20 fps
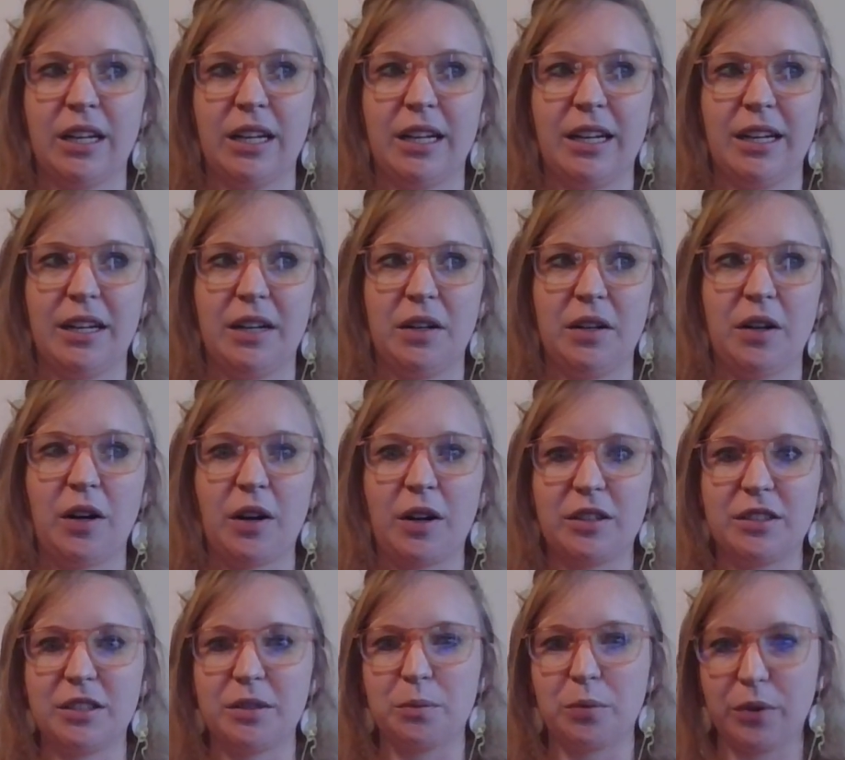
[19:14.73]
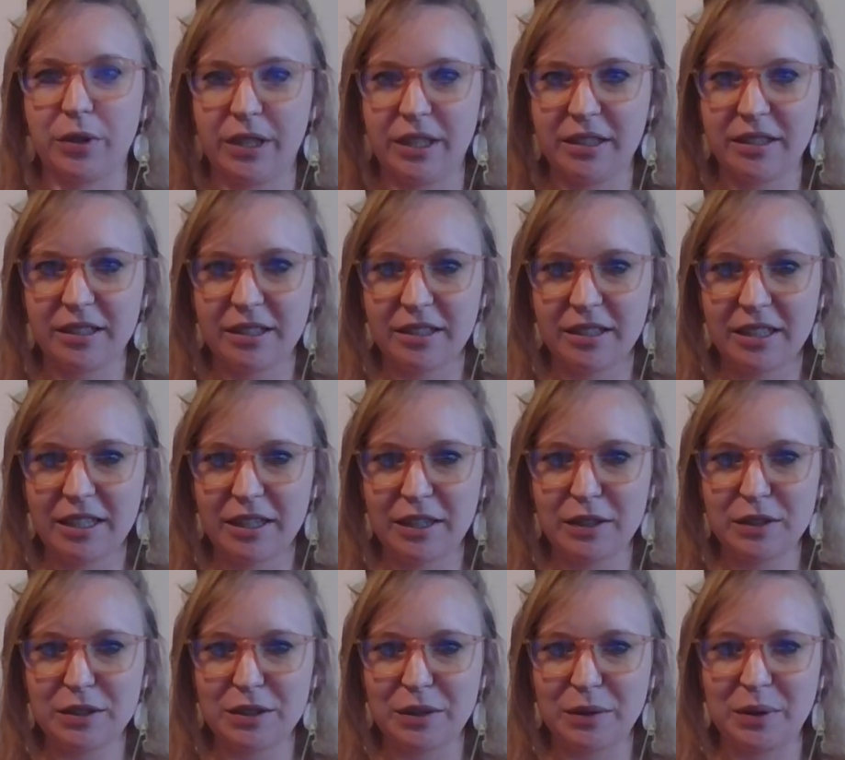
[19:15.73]
uh, hard to breathe in
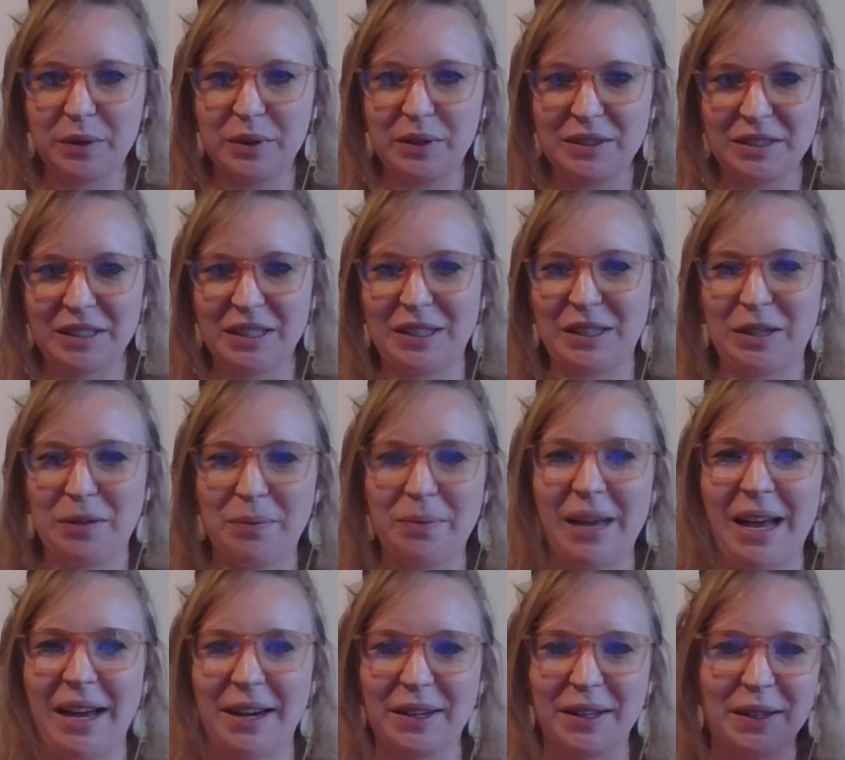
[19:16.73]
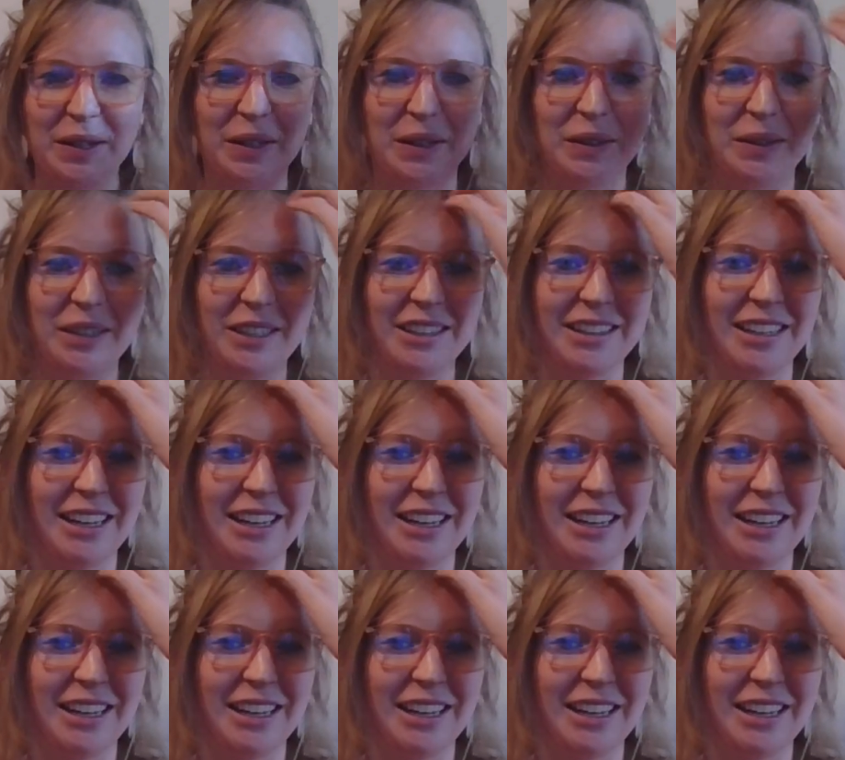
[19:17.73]
there, so we would sit on the patio a